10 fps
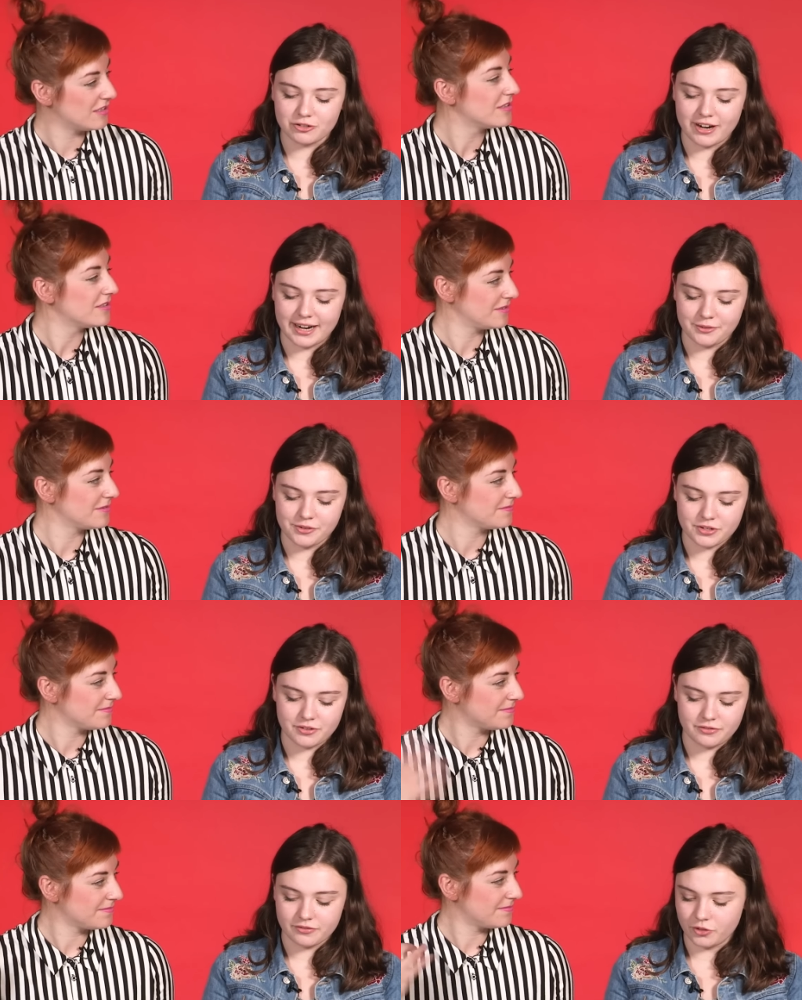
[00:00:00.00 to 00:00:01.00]
Speaker 1: ground
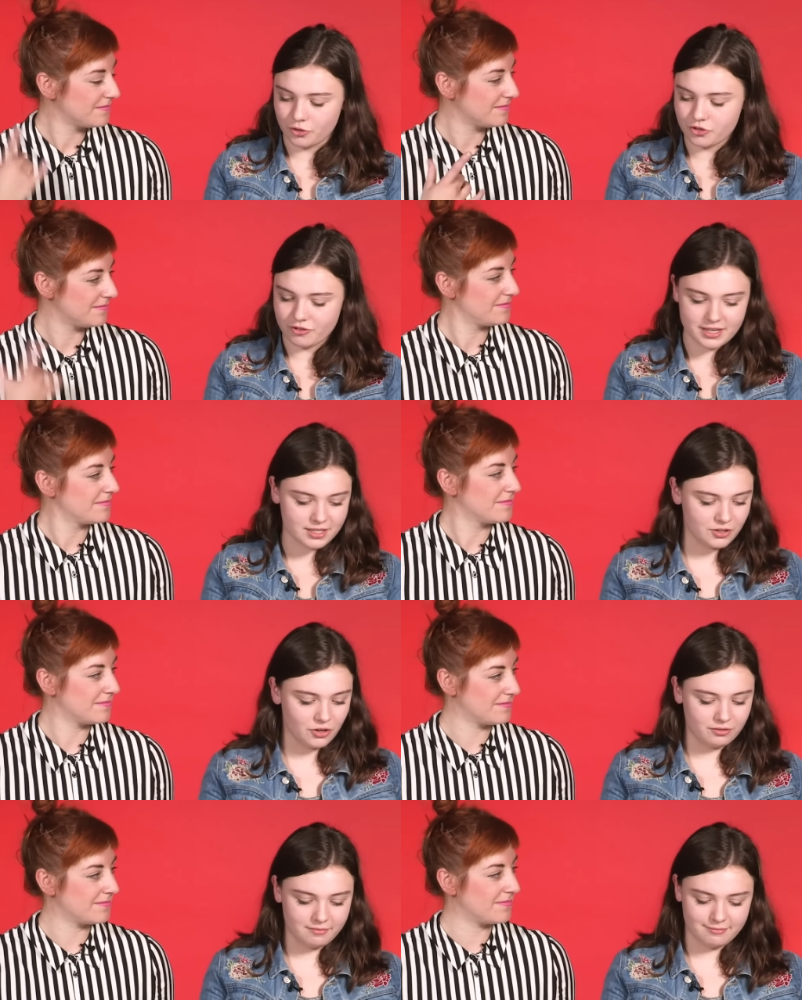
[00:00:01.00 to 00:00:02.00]
of not stressed and
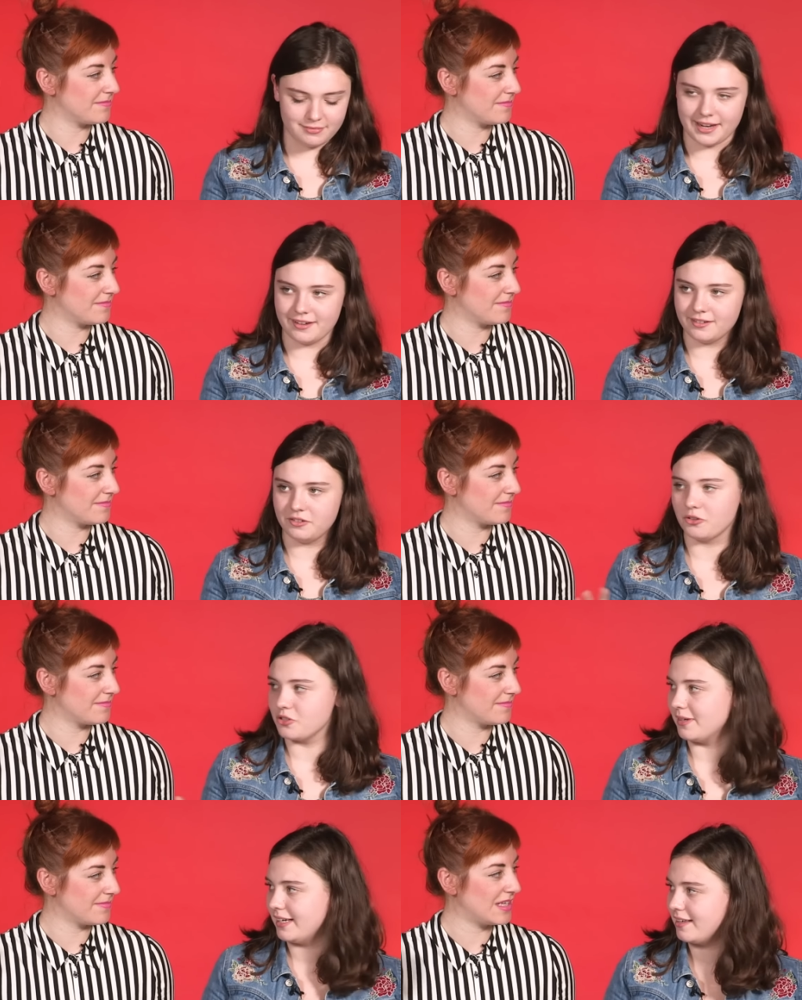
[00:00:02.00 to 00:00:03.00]
not like
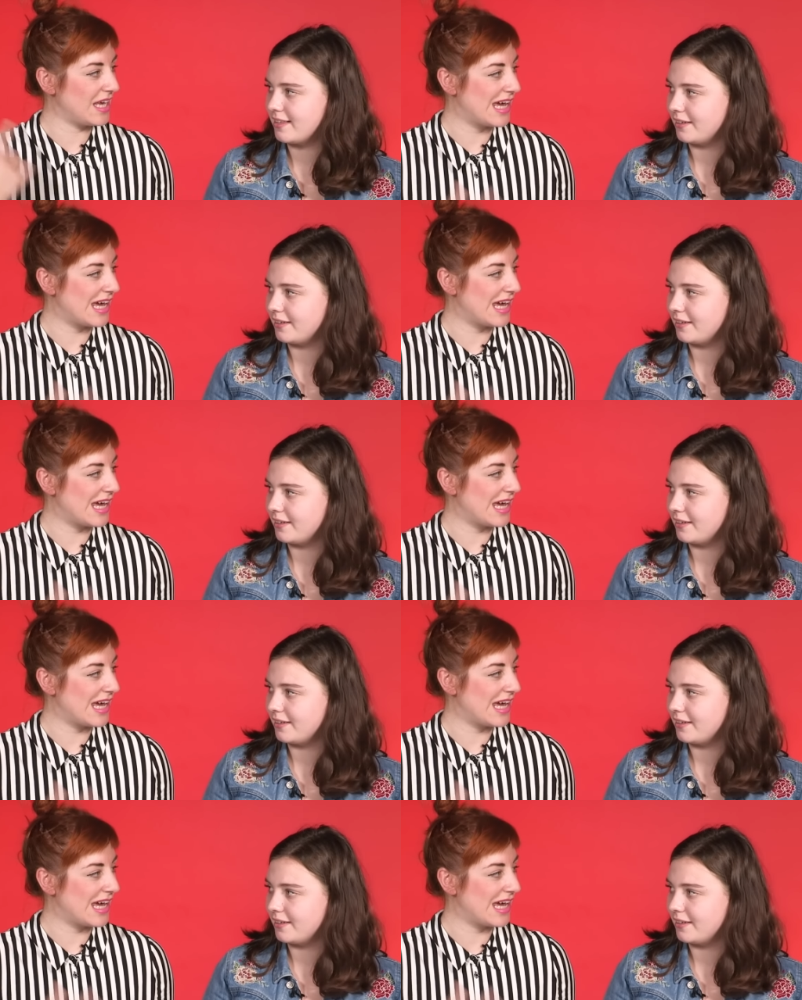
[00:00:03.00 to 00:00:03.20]
not doing anything.